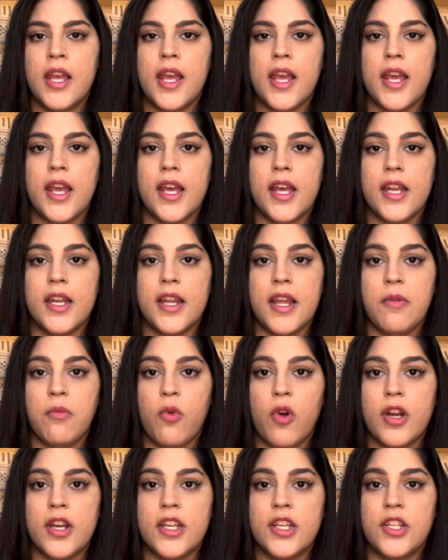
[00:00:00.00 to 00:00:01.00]
and they
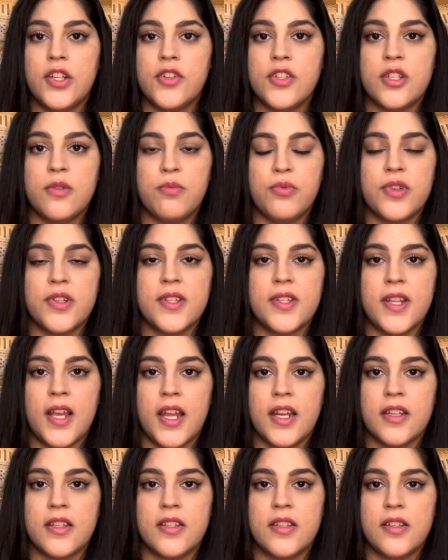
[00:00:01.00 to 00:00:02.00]
wanted you to
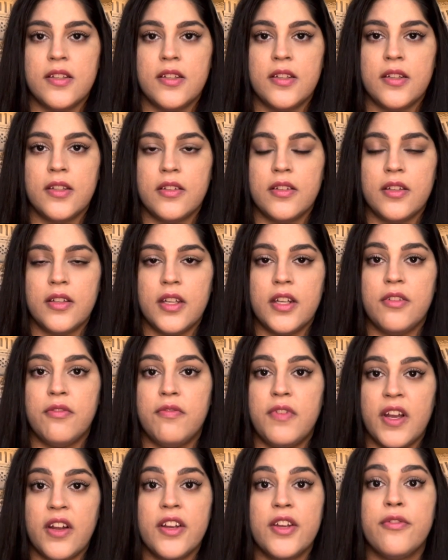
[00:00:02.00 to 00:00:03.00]
present in a
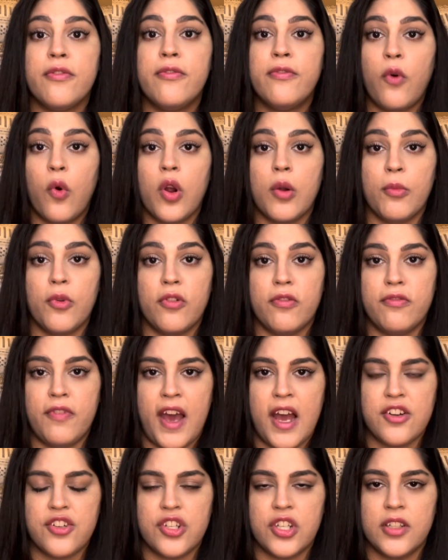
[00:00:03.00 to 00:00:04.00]
very formal
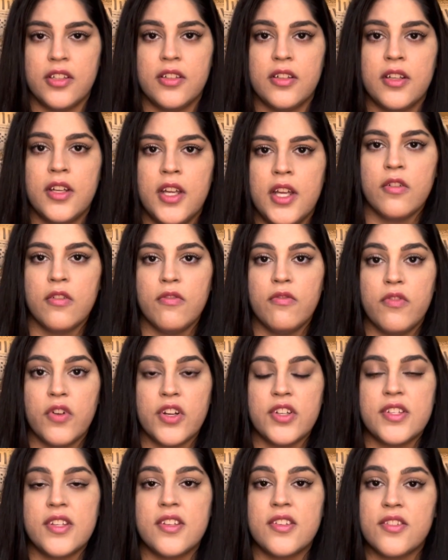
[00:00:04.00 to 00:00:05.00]
fashion.
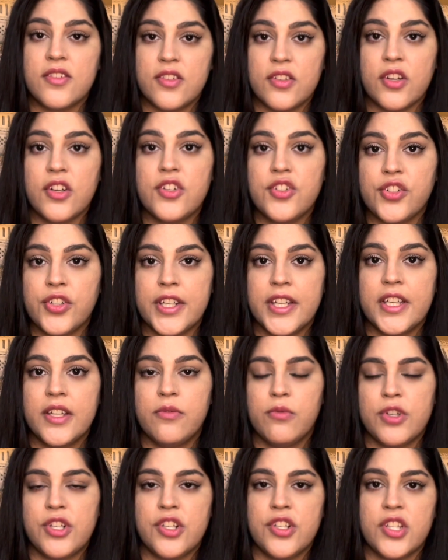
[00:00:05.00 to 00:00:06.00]
Versus surgery,
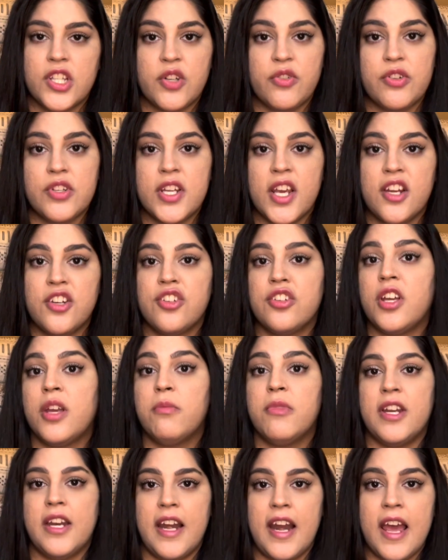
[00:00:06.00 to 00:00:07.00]
which is the rotation I'm
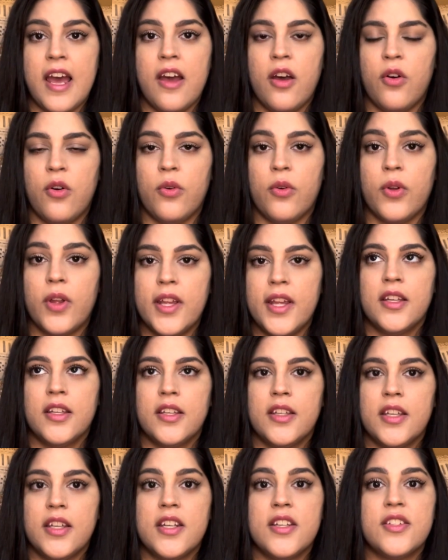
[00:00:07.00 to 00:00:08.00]
in now,
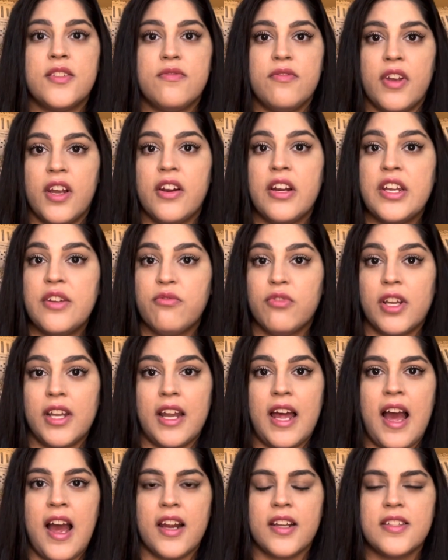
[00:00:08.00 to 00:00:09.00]
it is very
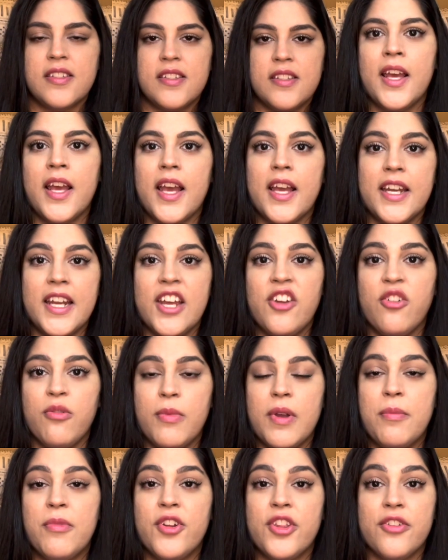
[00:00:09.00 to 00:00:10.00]
relaxed. And I
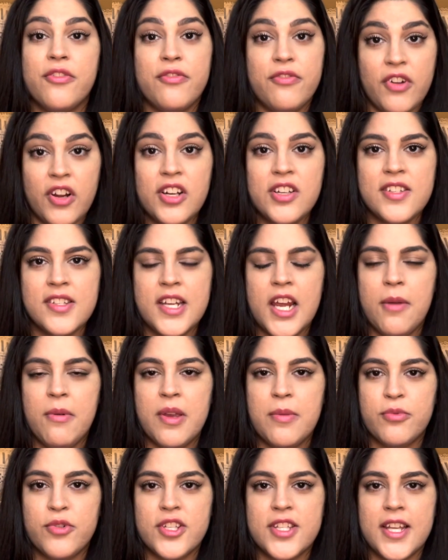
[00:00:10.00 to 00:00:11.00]
remember the first time I
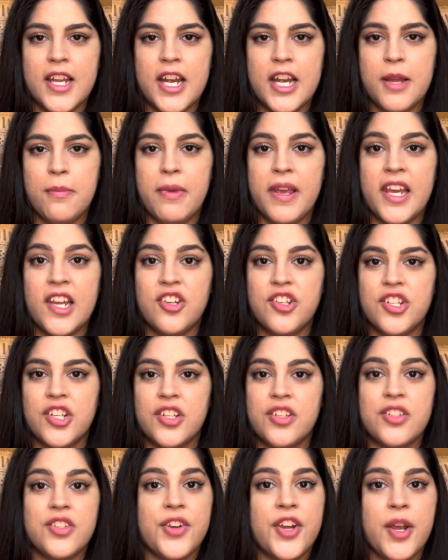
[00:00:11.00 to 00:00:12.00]
presented a
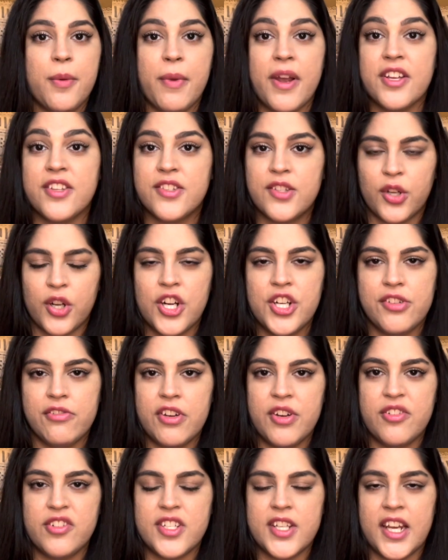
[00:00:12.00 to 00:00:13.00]
patient during my surgery
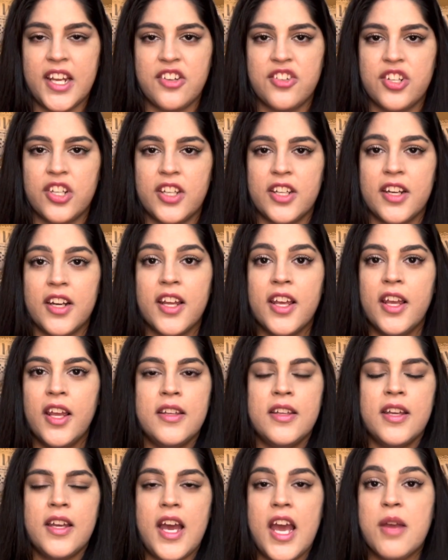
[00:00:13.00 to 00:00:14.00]
rotation,
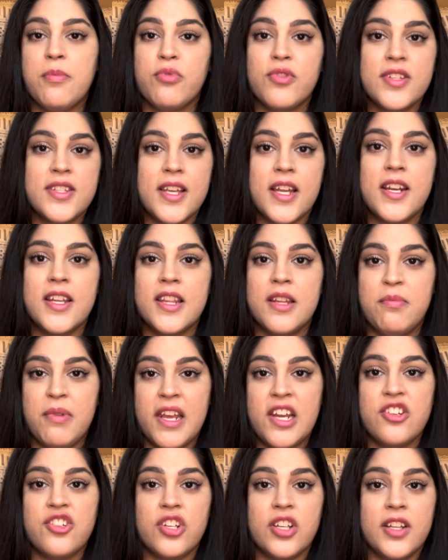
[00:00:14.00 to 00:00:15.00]
I presented the
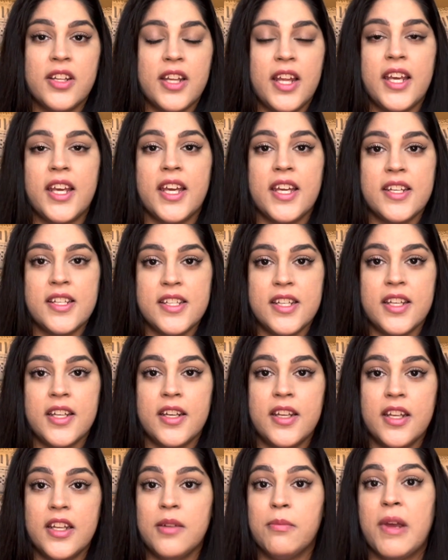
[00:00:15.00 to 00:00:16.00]
patient like I
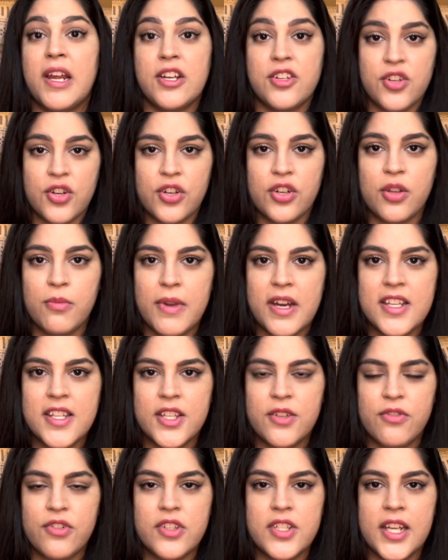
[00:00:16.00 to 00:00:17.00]
did in my internal
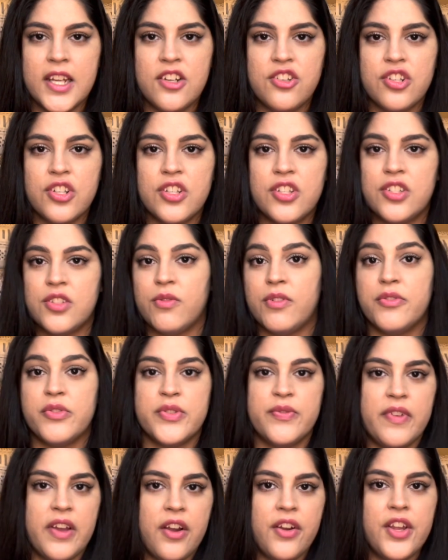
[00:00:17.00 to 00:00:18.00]
medicine rotation, so it was
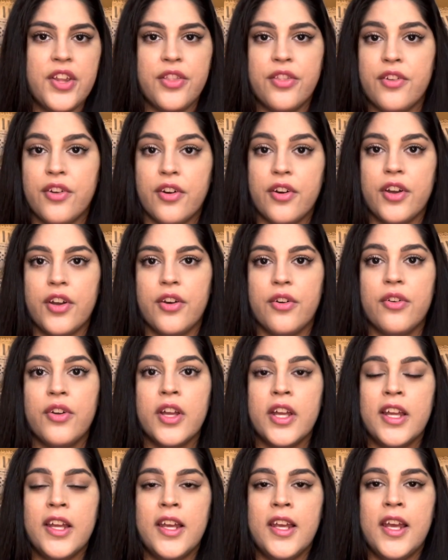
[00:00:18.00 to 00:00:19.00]
very thorough.
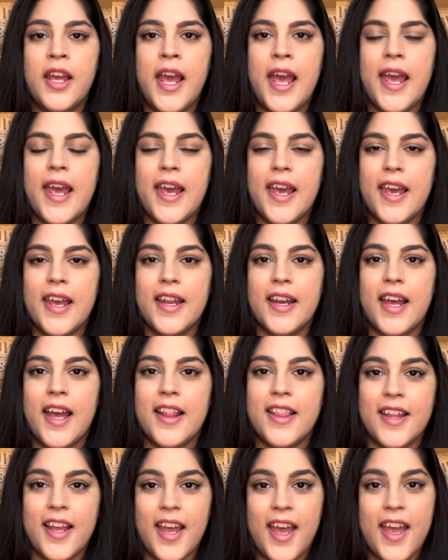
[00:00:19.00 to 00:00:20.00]
And
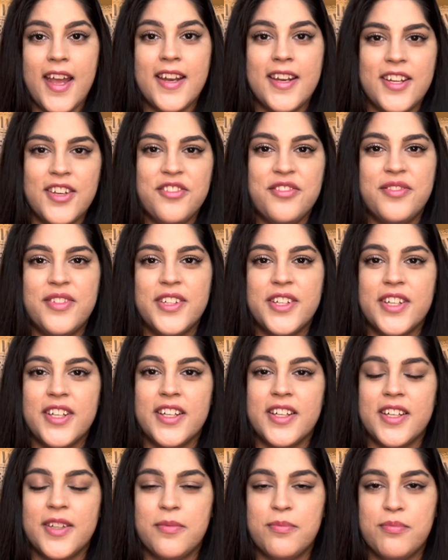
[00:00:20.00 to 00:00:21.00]
at the end of
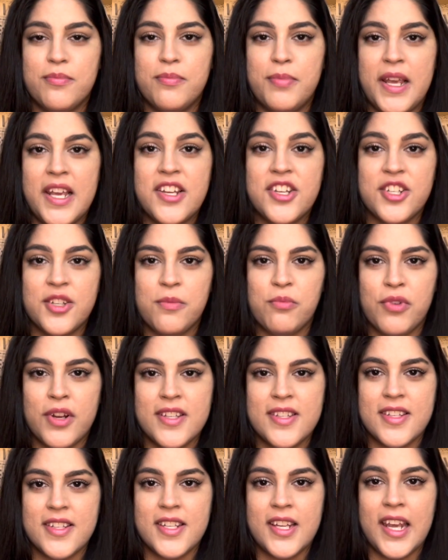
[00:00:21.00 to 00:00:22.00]
the patient
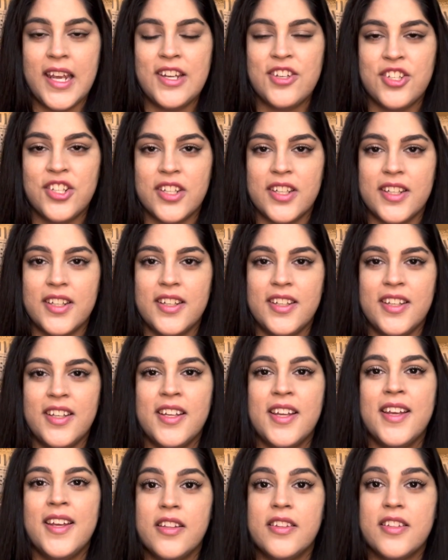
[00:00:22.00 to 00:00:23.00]
presentation,
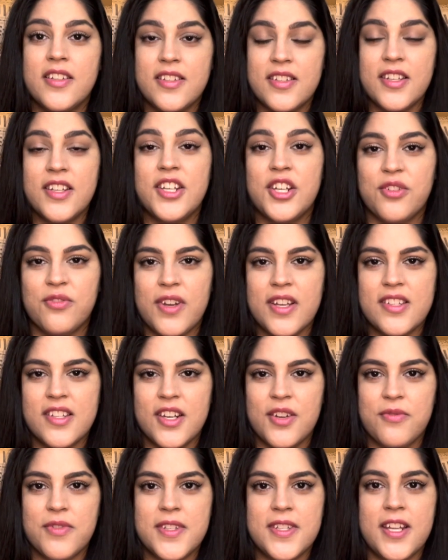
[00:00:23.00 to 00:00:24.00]
the senior
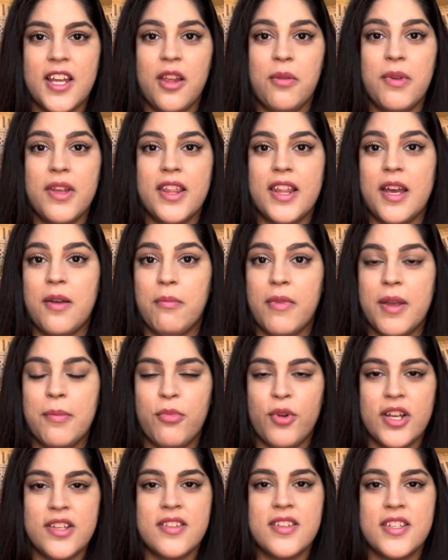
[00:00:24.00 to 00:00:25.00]
resident was telling me that my
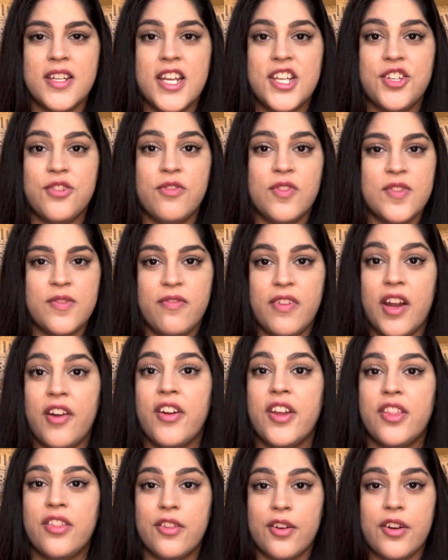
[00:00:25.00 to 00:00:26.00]
presentation was
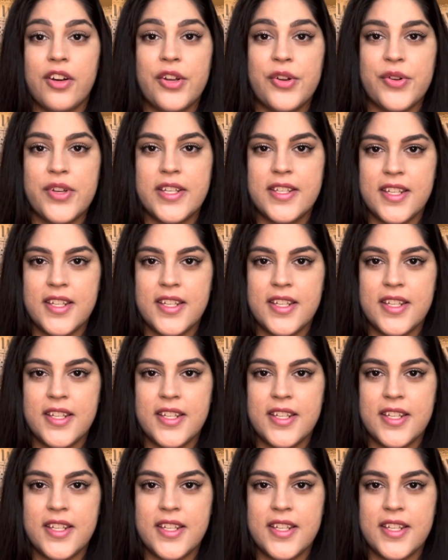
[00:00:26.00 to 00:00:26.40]
very thorough and